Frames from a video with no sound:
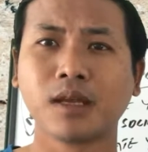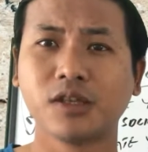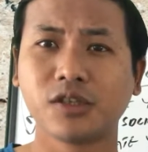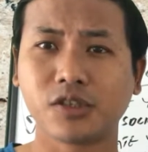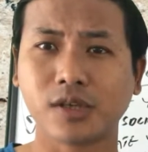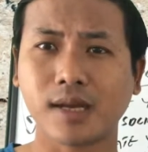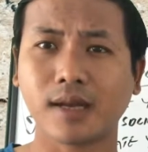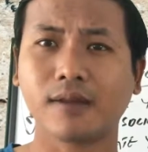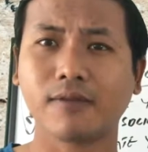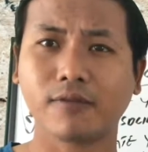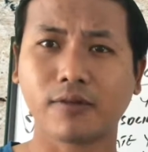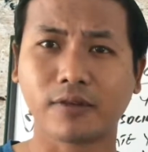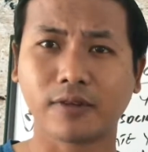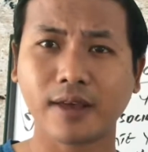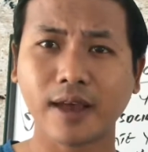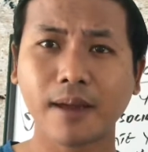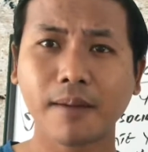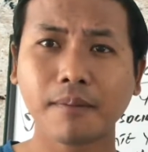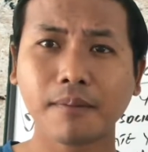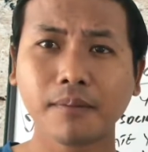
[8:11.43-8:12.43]
channel for
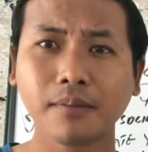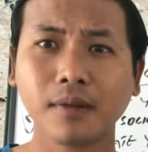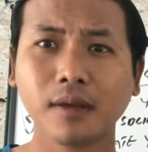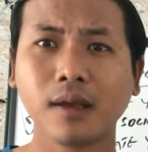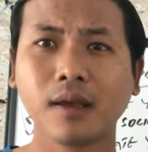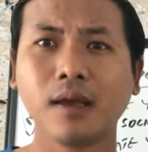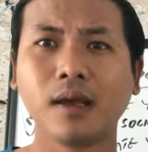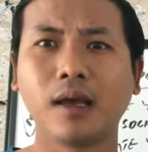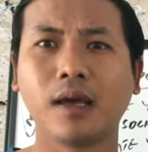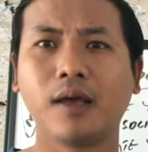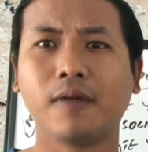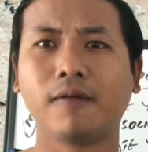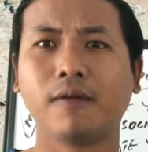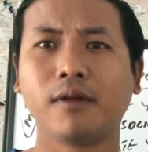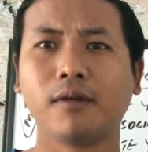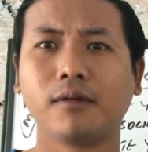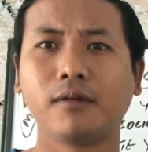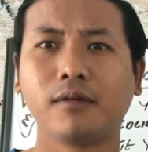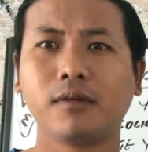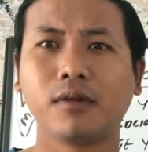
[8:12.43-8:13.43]
them, and
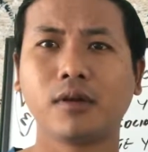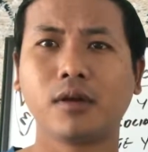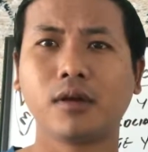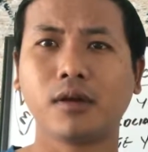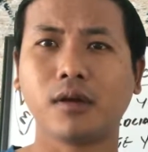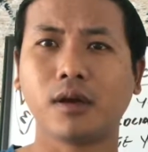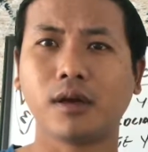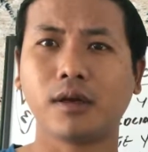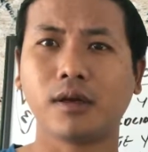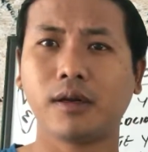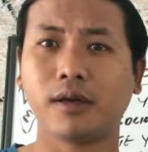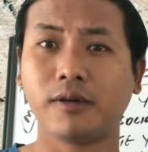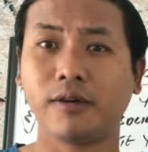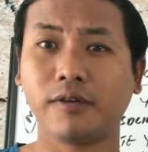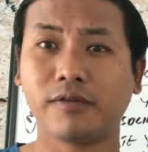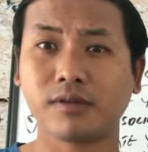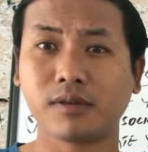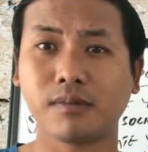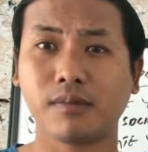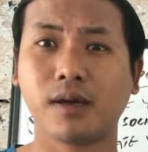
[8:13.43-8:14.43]
then
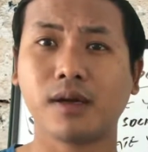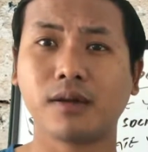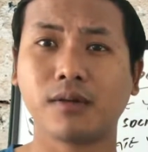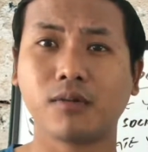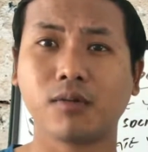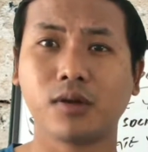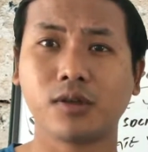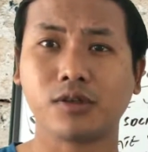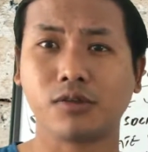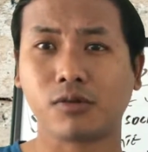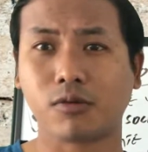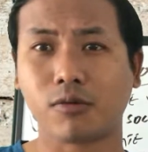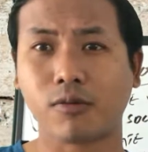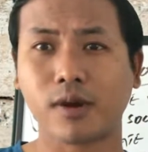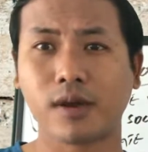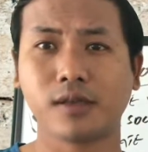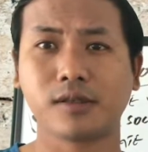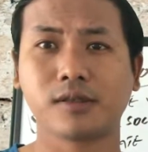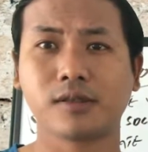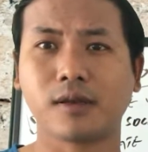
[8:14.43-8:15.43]
if somebody wants to
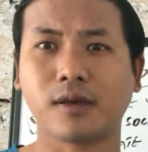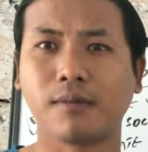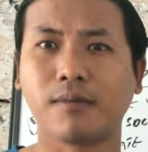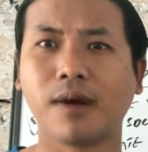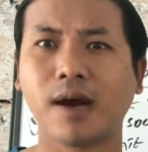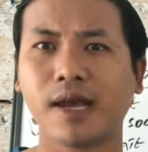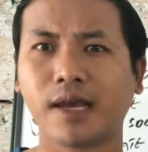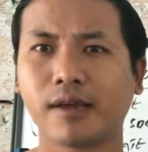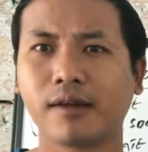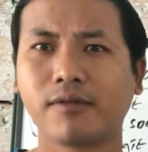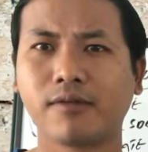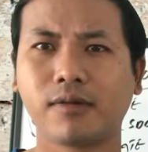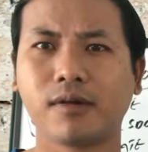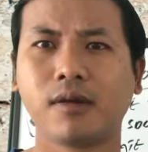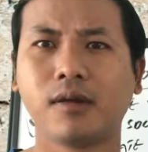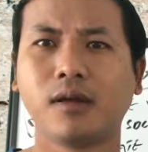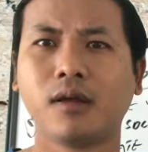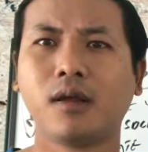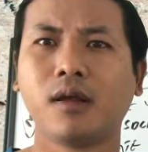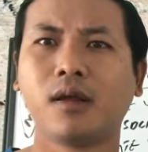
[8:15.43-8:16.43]
rent a bike,
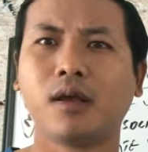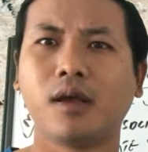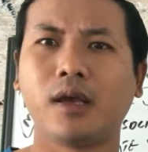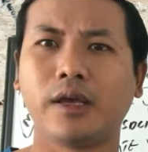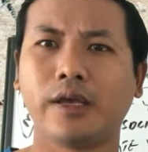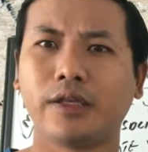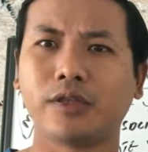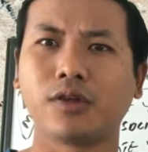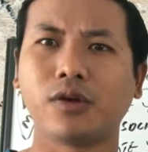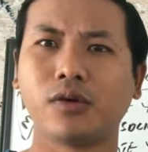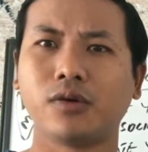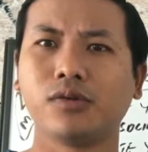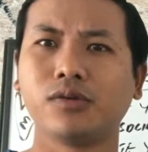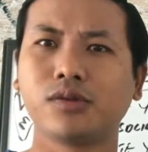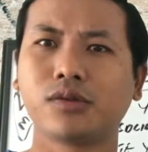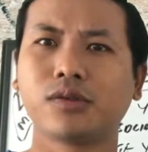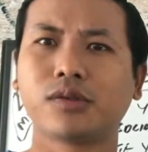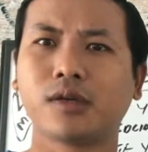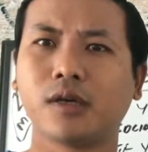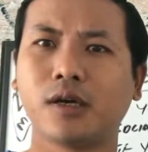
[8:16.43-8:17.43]
it
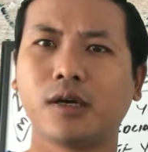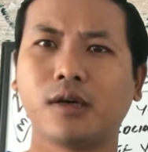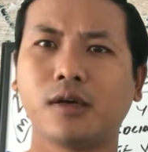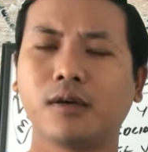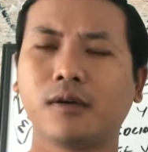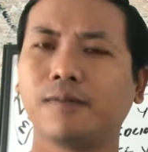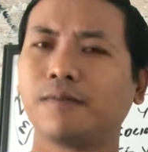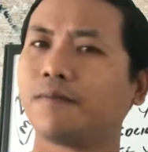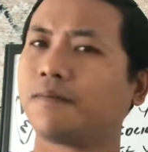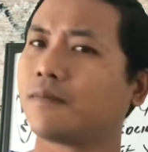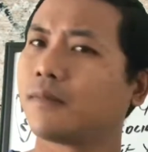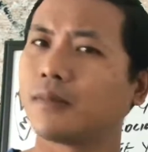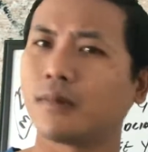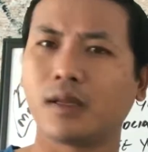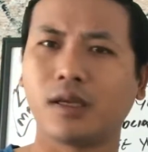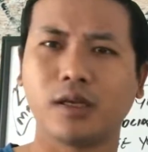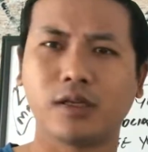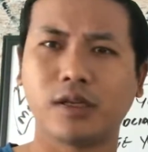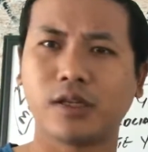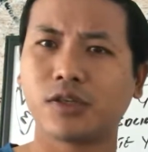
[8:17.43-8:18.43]
goes.
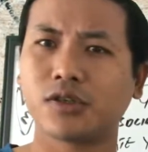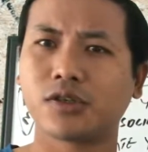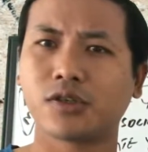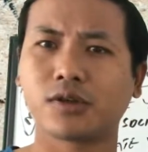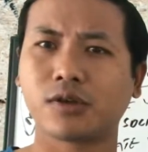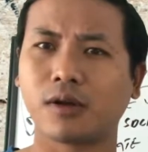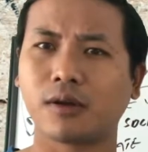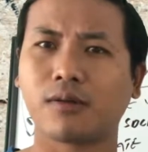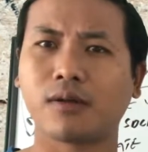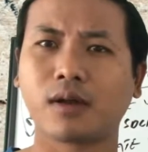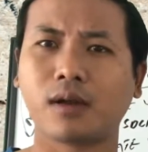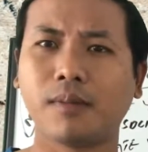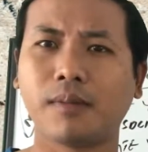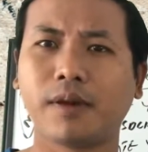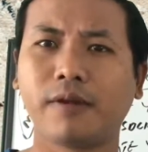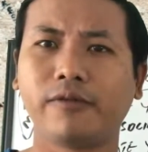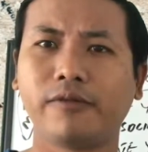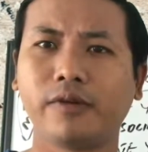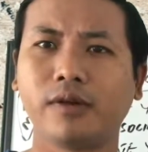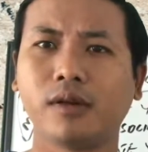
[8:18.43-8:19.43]
They're just gonna come
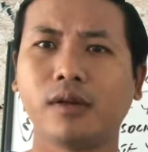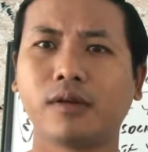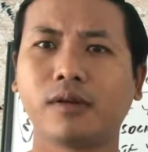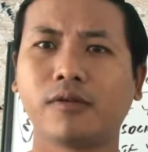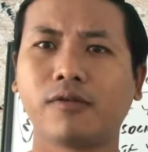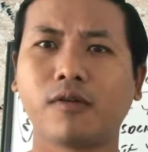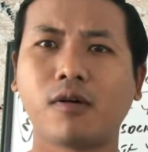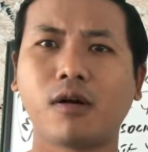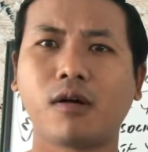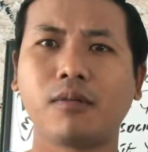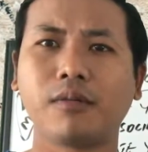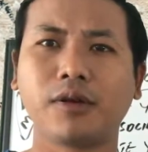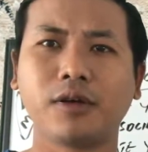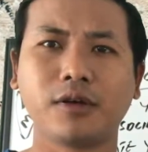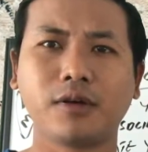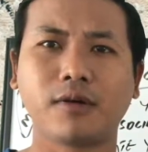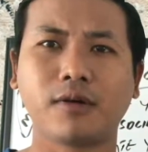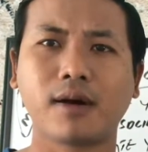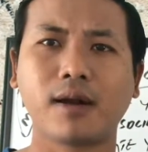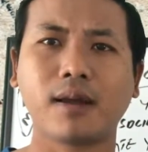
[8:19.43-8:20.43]
and fill the form in
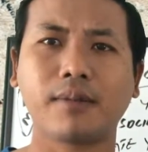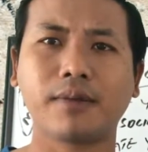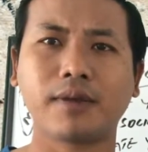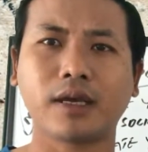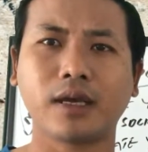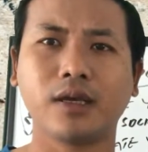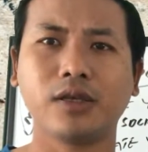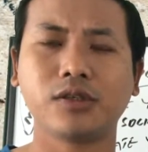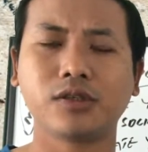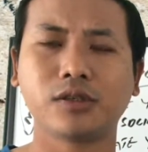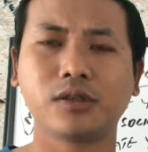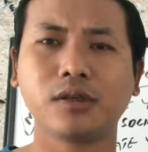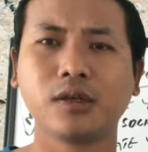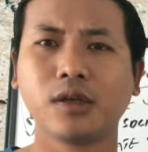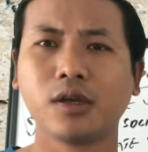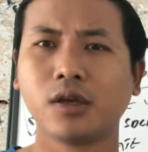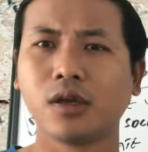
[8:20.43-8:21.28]
your application,